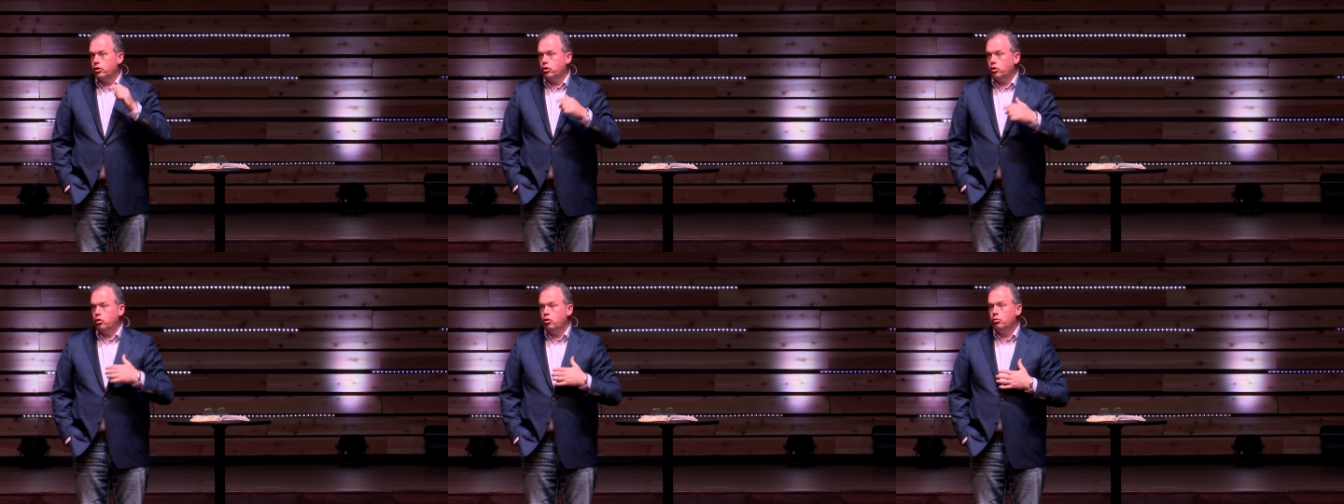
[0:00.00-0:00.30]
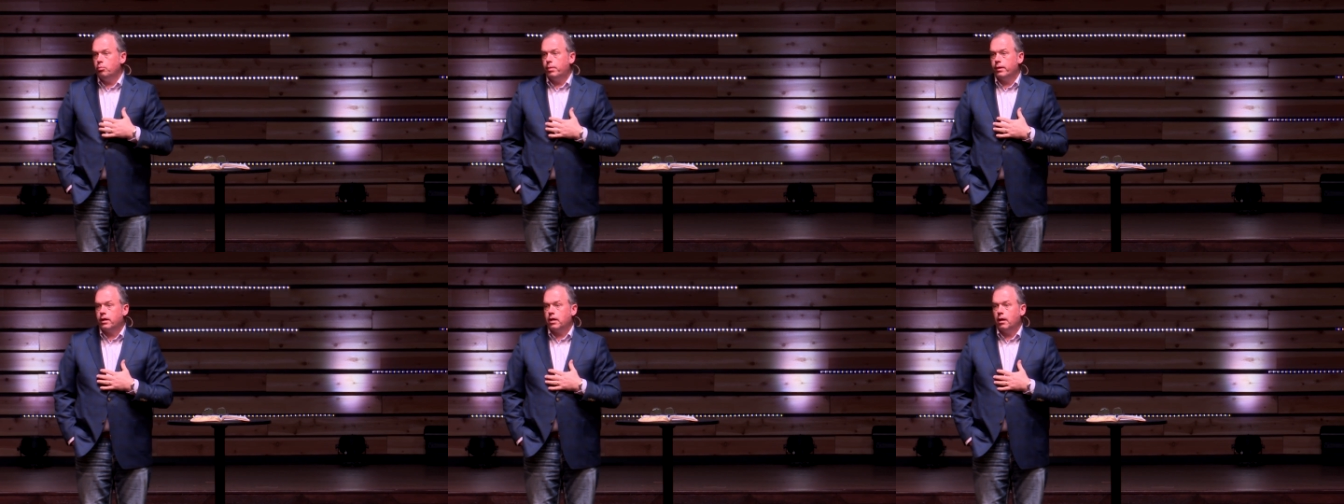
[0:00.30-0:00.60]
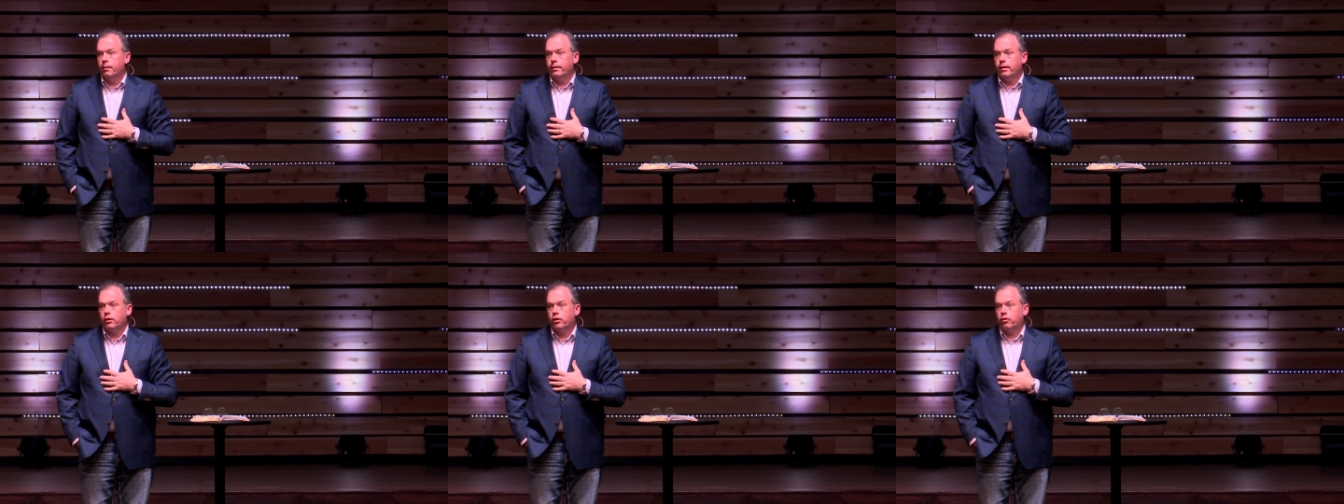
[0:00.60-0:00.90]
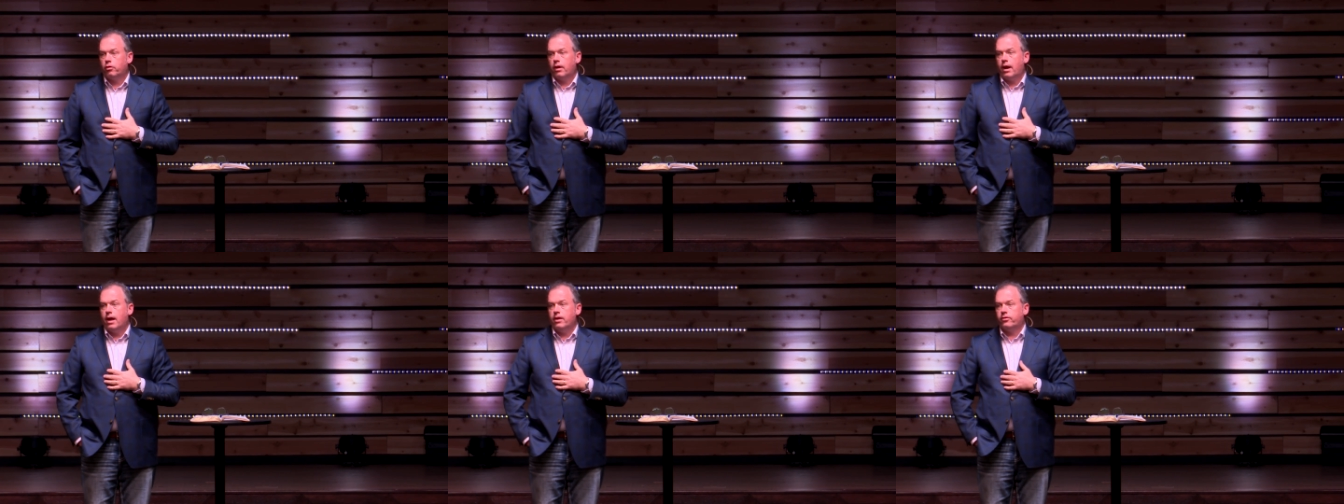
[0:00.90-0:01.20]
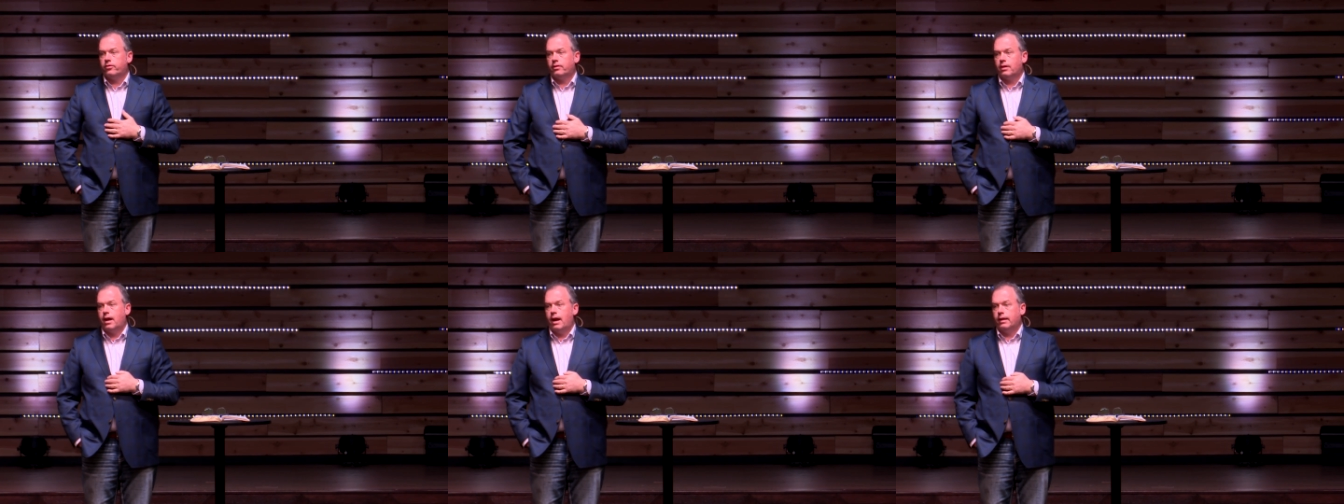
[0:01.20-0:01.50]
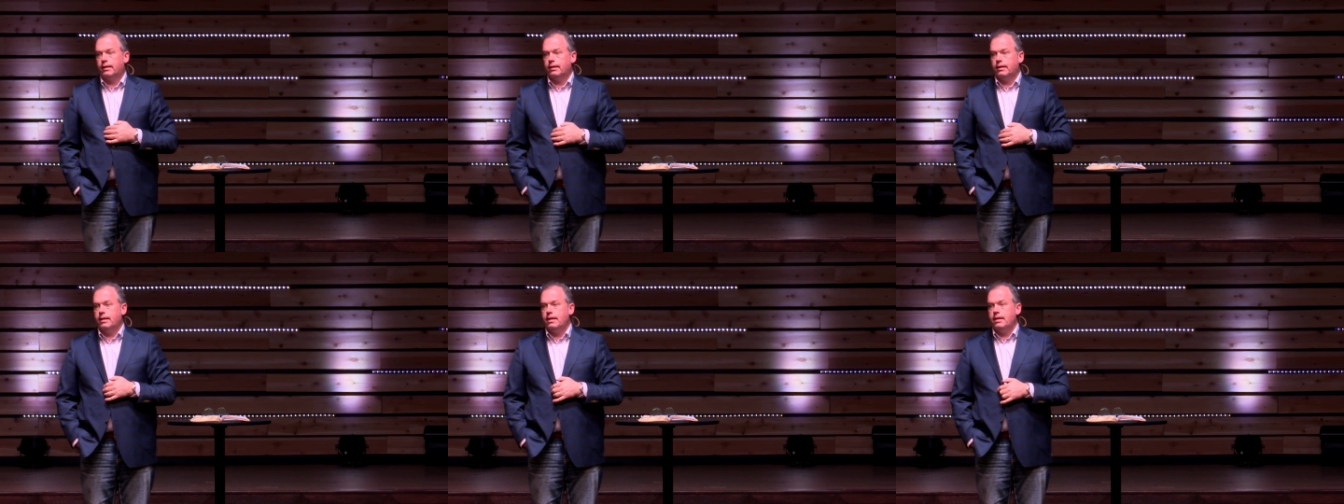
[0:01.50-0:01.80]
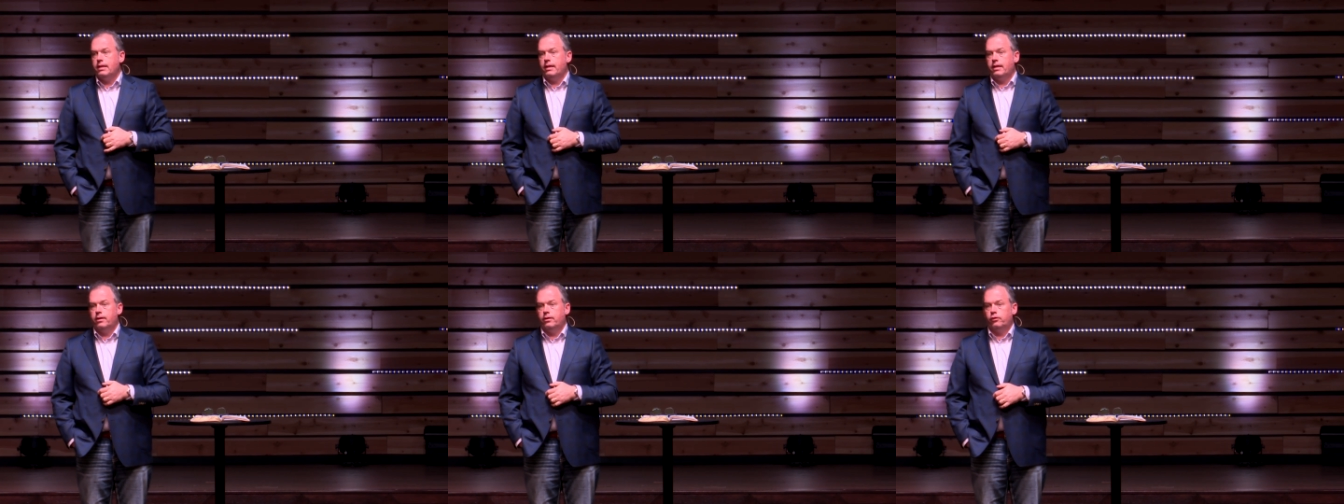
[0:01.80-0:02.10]
you becoming Christ like than
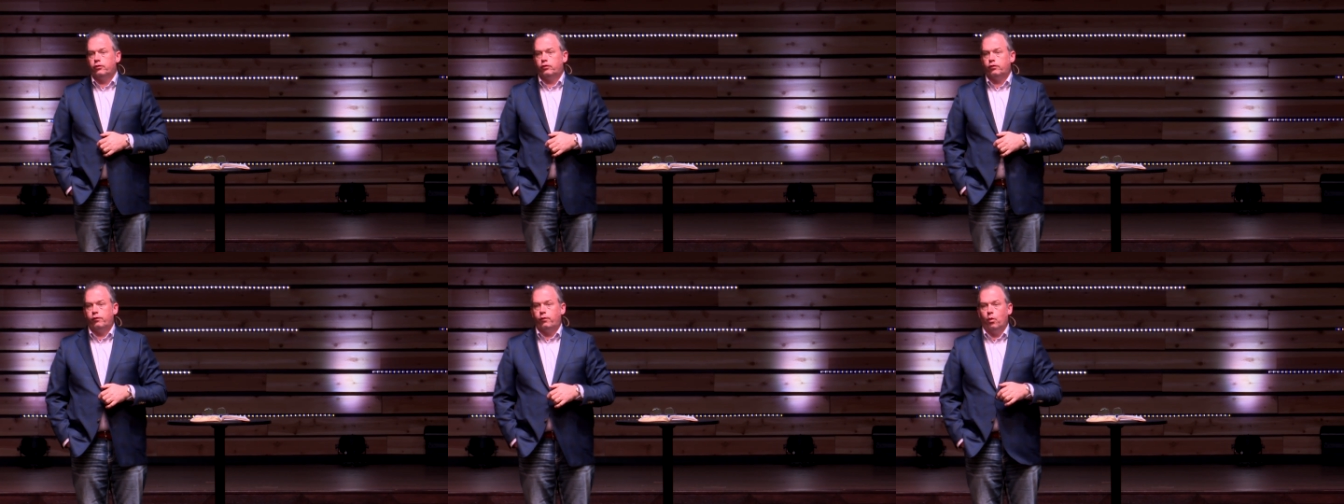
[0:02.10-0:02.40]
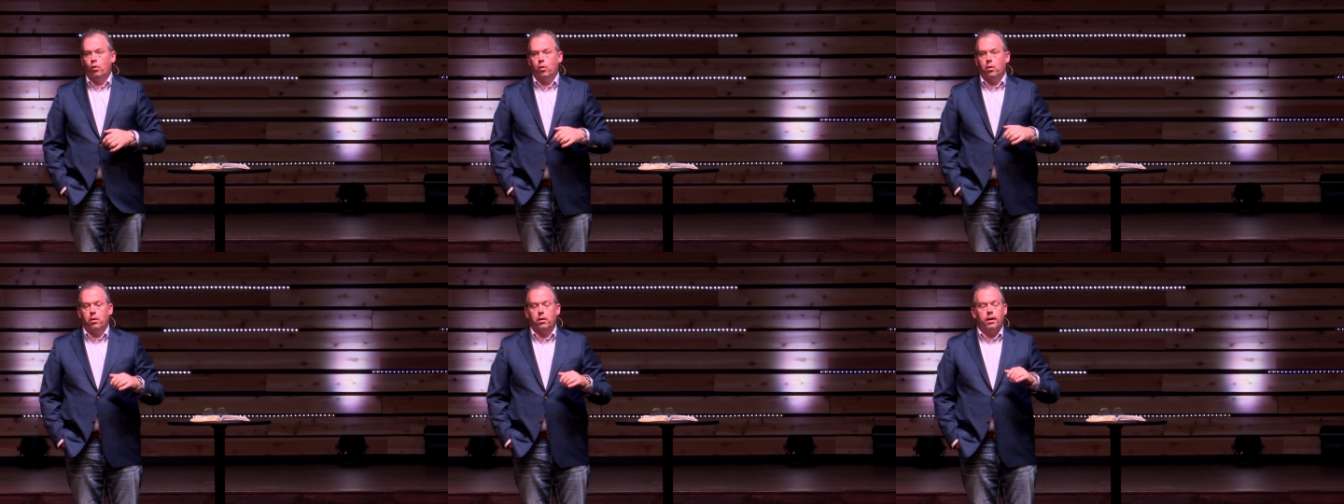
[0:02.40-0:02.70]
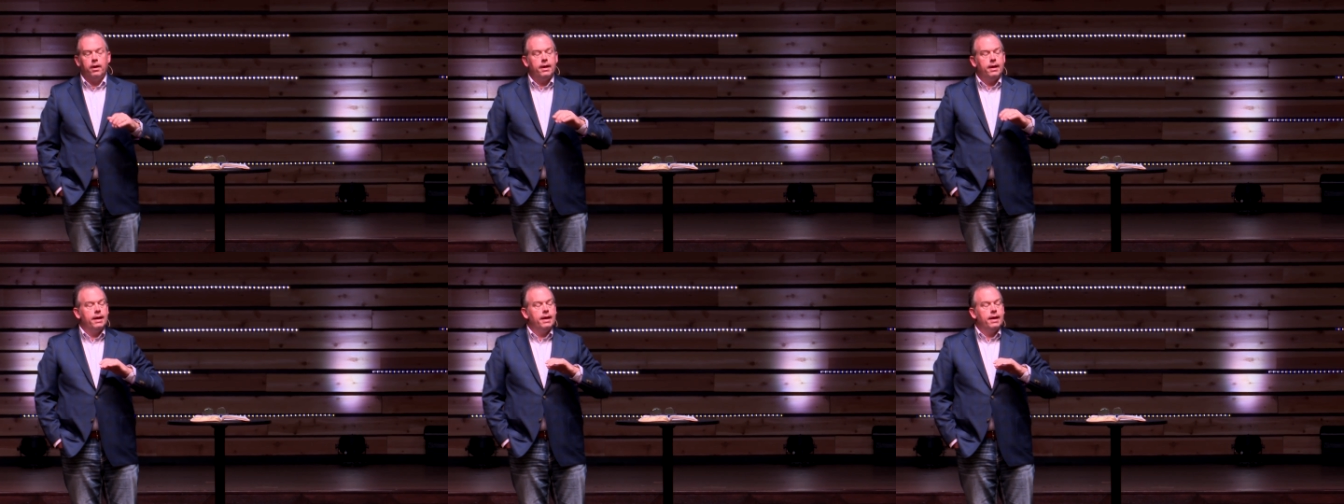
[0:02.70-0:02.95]
he is for